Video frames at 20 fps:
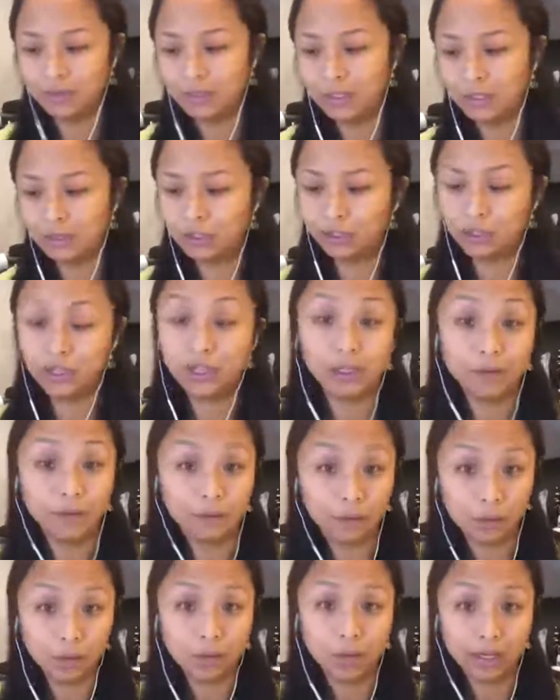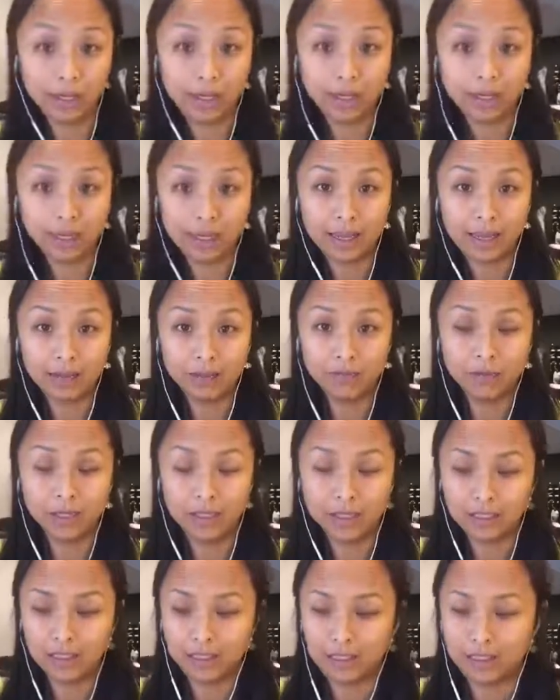I mean, sure, if you want to get
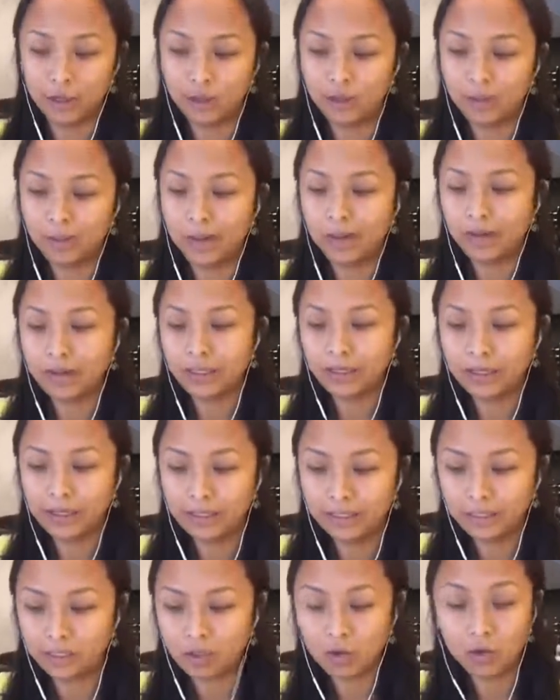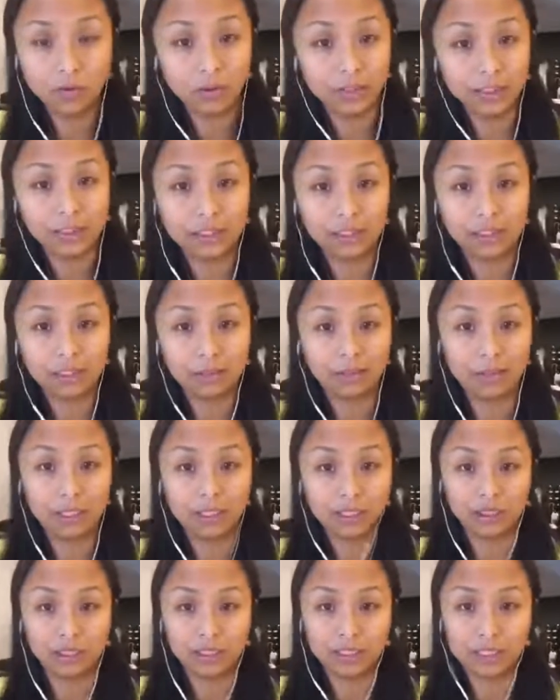really detailed about it, there's always
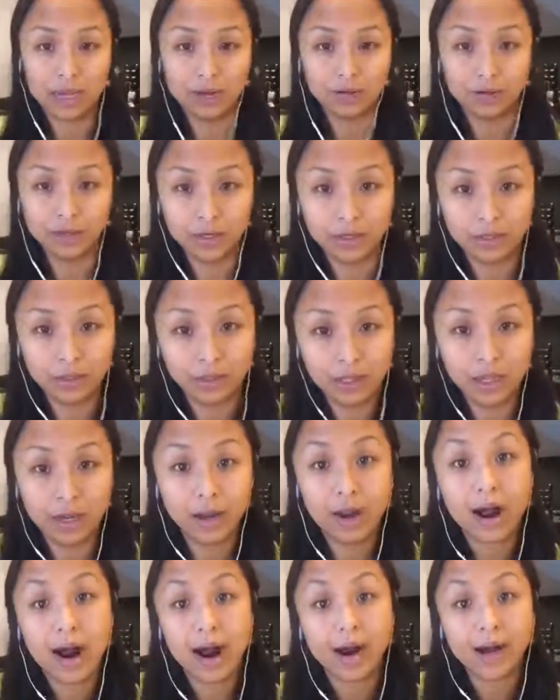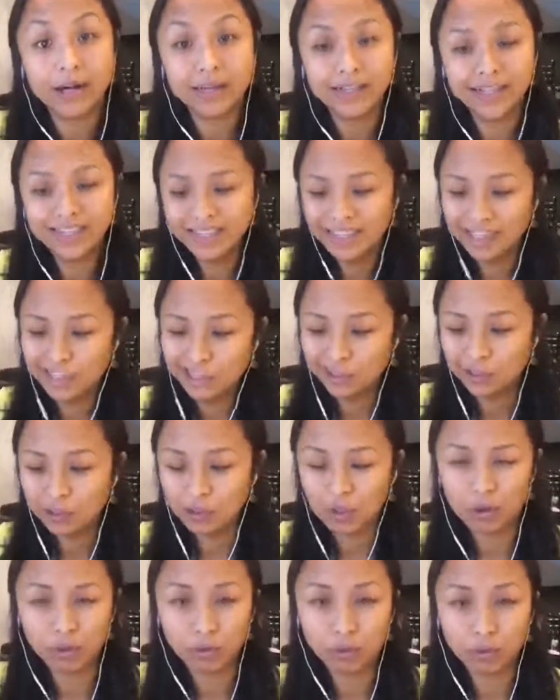specialists out there you can hire
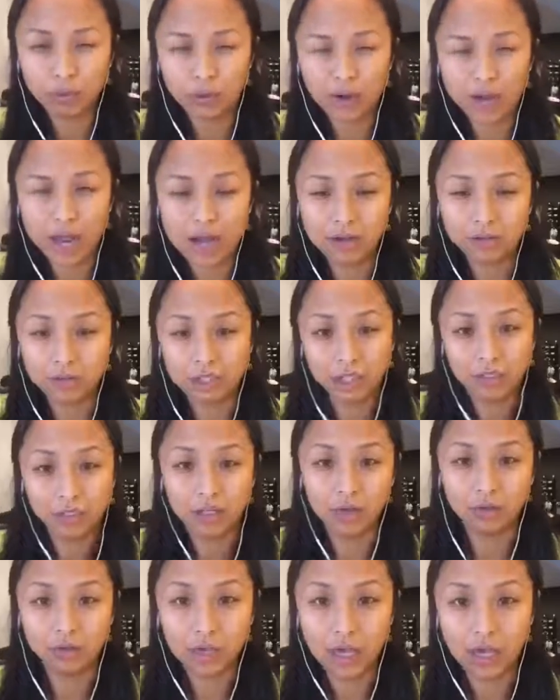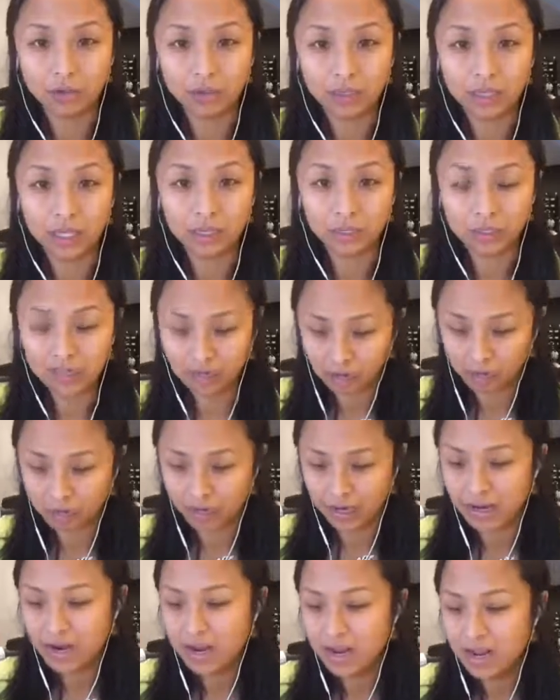to go through your house and tell you how you can
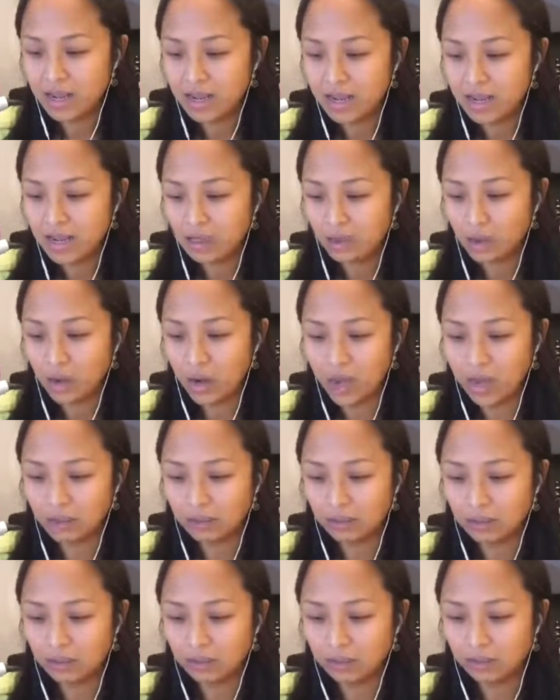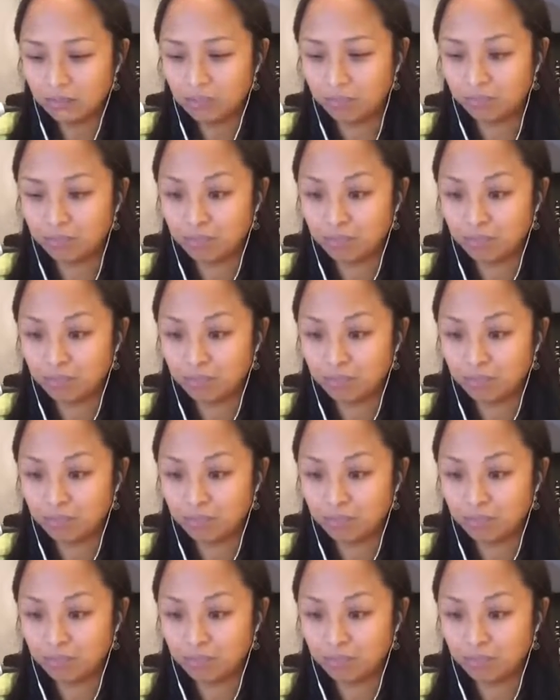decorate your house